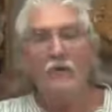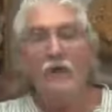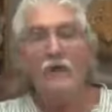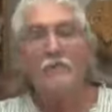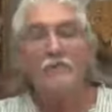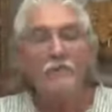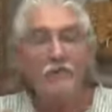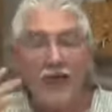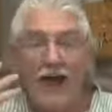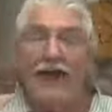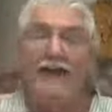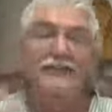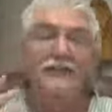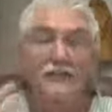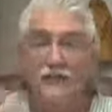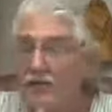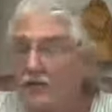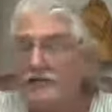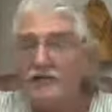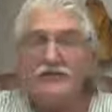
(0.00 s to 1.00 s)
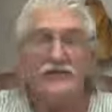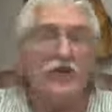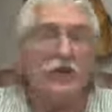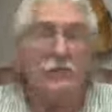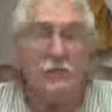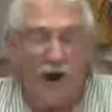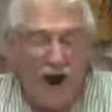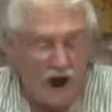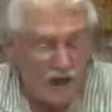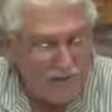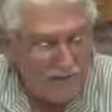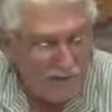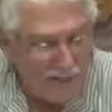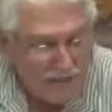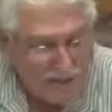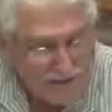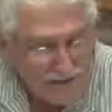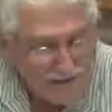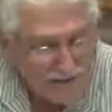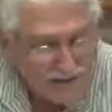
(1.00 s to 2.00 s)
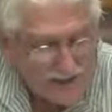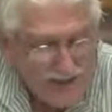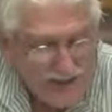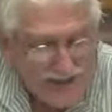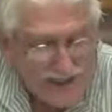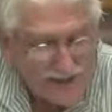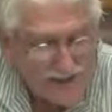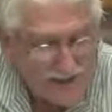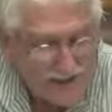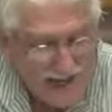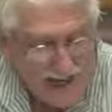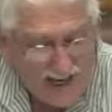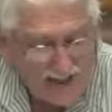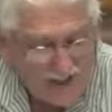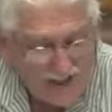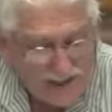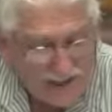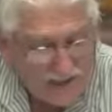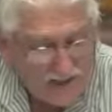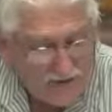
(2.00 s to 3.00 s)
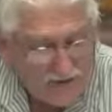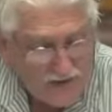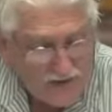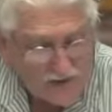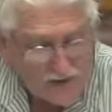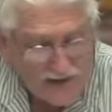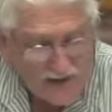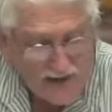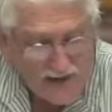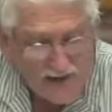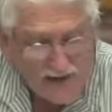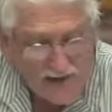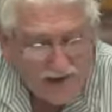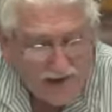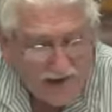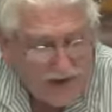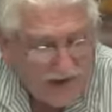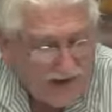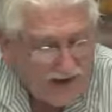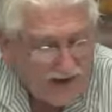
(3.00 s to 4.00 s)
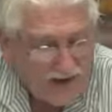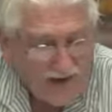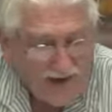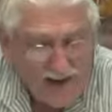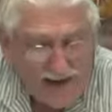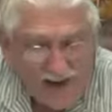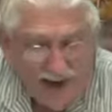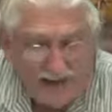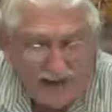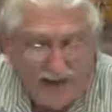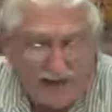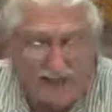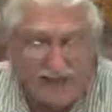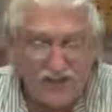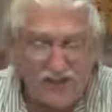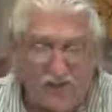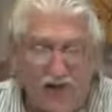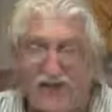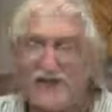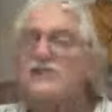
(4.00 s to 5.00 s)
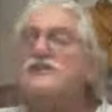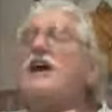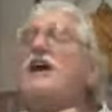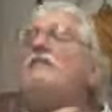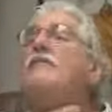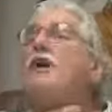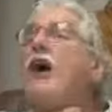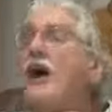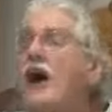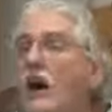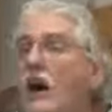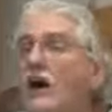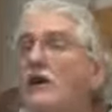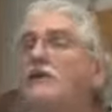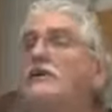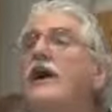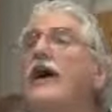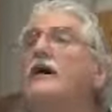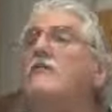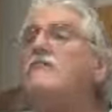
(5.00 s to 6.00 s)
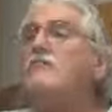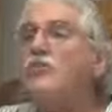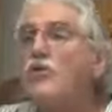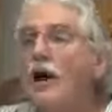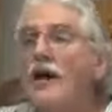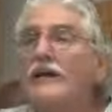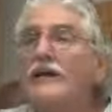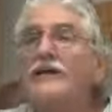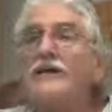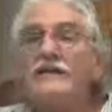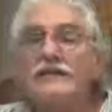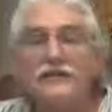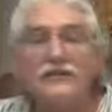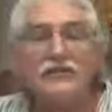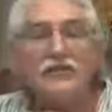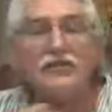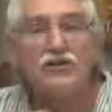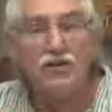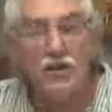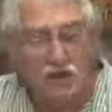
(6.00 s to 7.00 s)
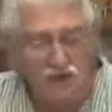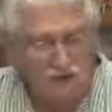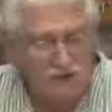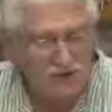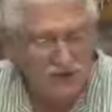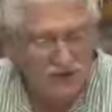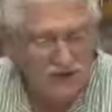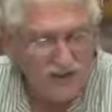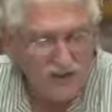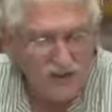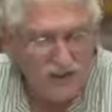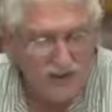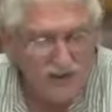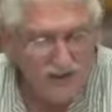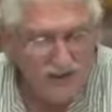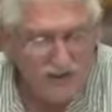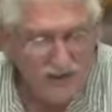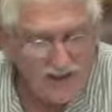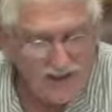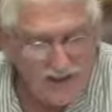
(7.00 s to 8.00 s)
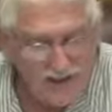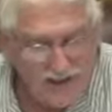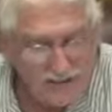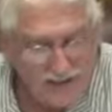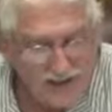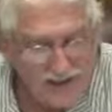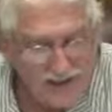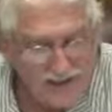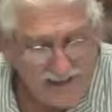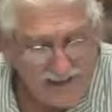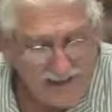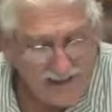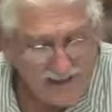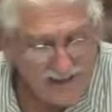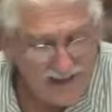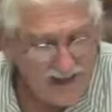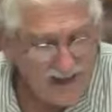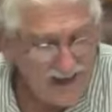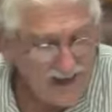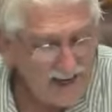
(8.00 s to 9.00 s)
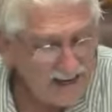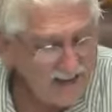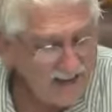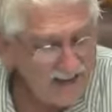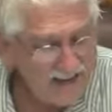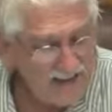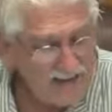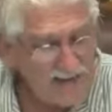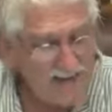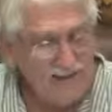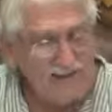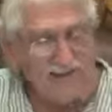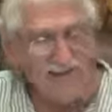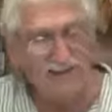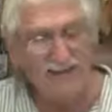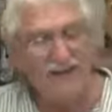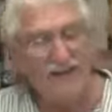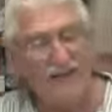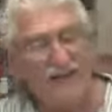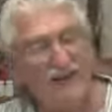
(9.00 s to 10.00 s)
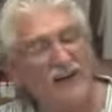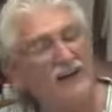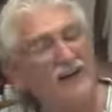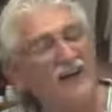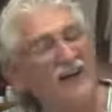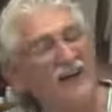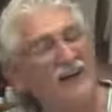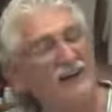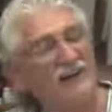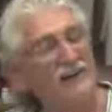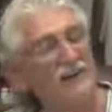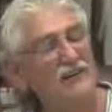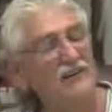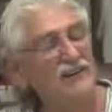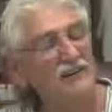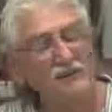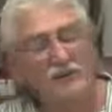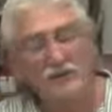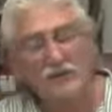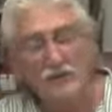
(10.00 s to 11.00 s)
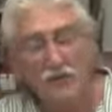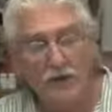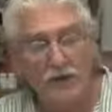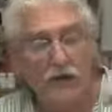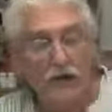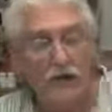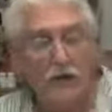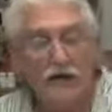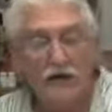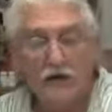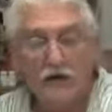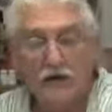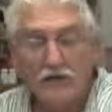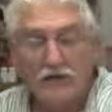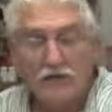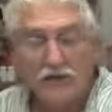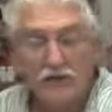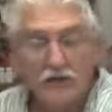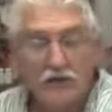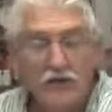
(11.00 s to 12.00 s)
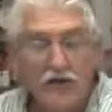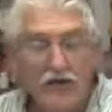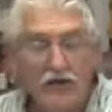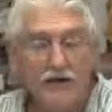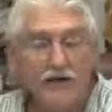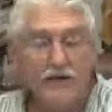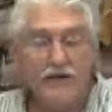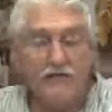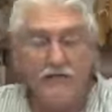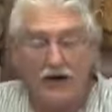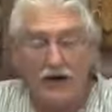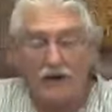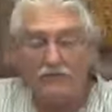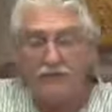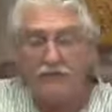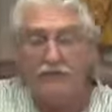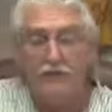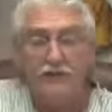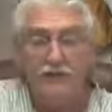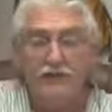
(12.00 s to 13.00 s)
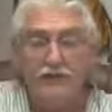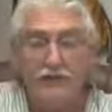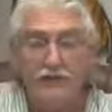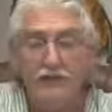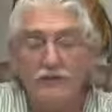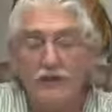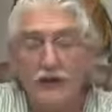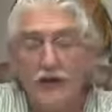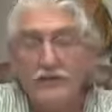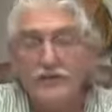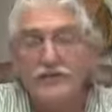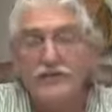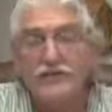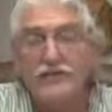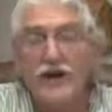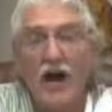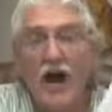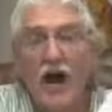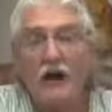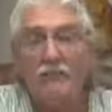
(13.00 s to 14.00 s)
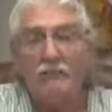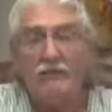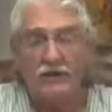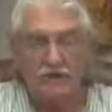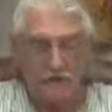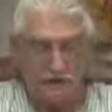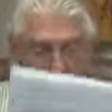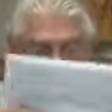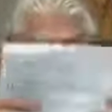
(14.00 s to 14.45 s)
Well, that's this is her problem. Look at this, guy. She can't see any filtering in her urine, and this is why she's having a hard time breaking this loose. Oh, my God. Oh. Well, sweetheart, do not give up. Do not stop.